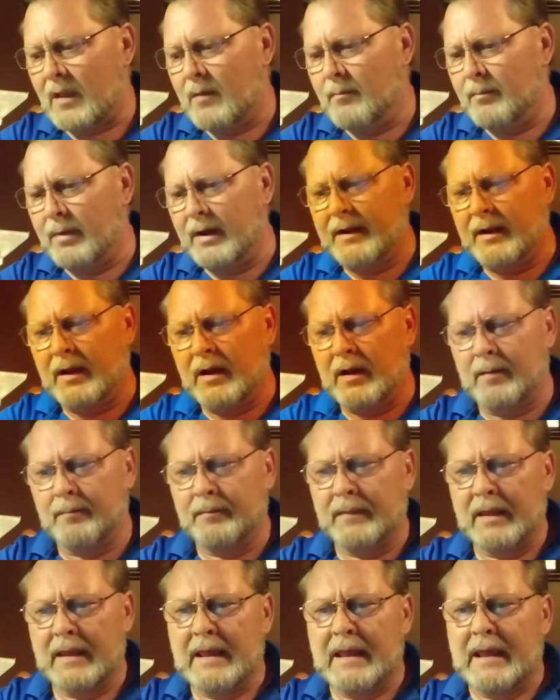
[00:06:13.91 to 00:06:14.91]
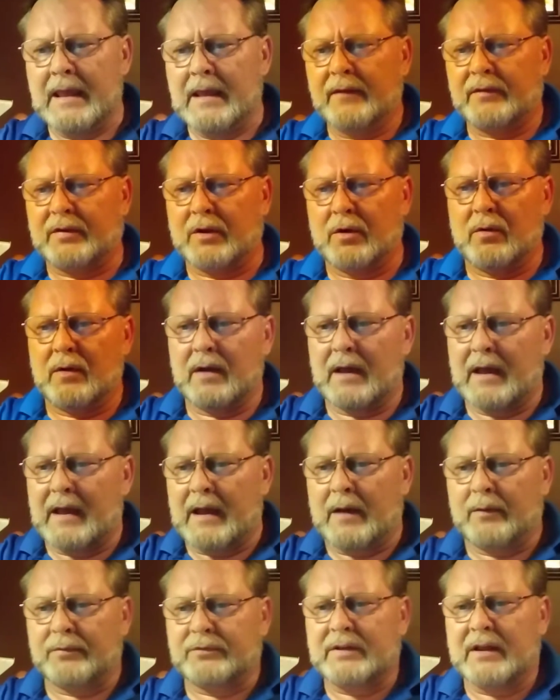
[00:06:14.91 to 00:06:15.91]
But so
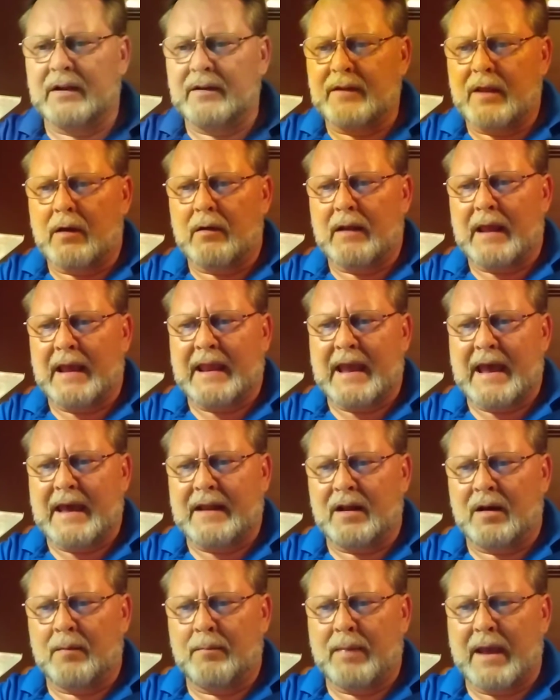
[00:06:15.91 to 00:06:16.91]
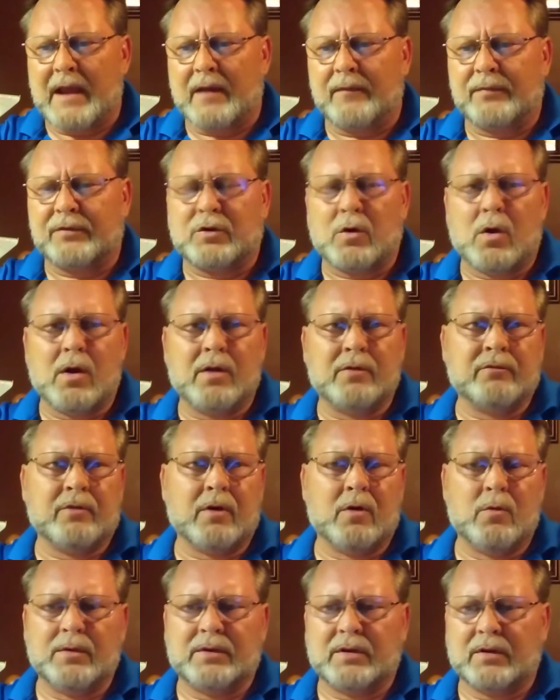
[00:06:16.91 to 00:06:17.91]
I was telling y'all I got a bag of Start and Grow,
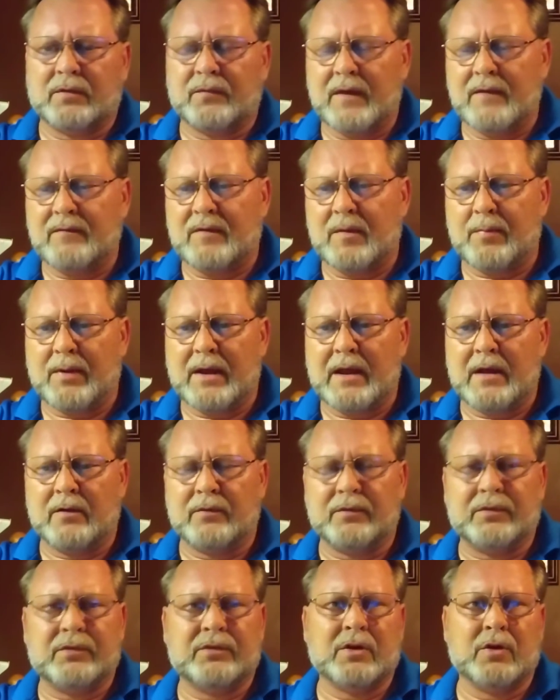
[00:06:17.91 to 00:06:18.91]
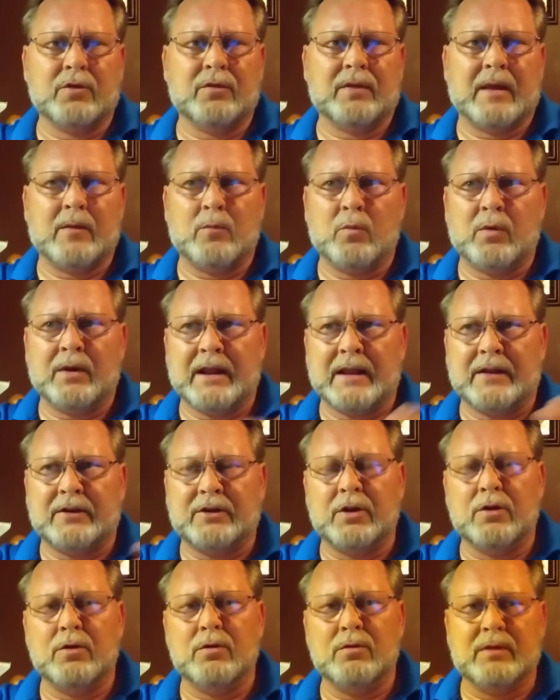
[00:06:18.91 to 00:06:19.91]
which is 50 pounds, so that when I
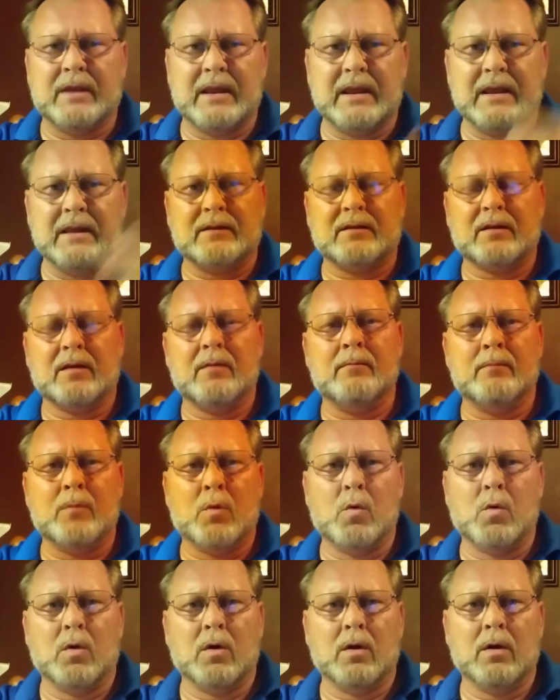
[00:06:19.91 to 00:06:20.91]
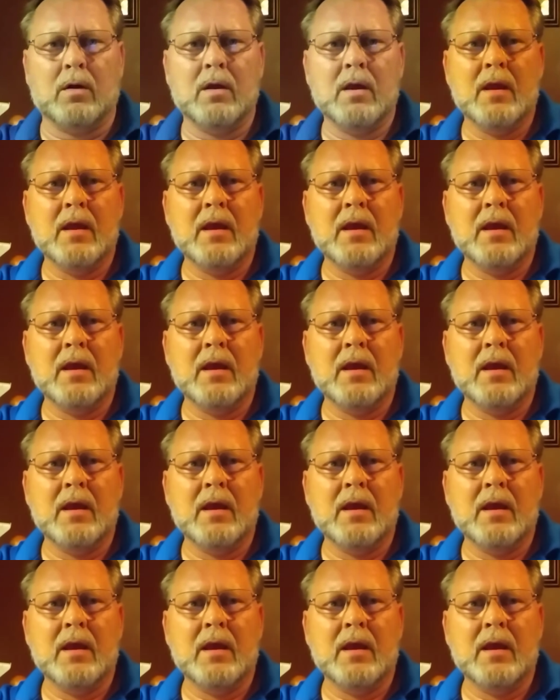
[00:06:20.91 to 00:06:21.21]
do get more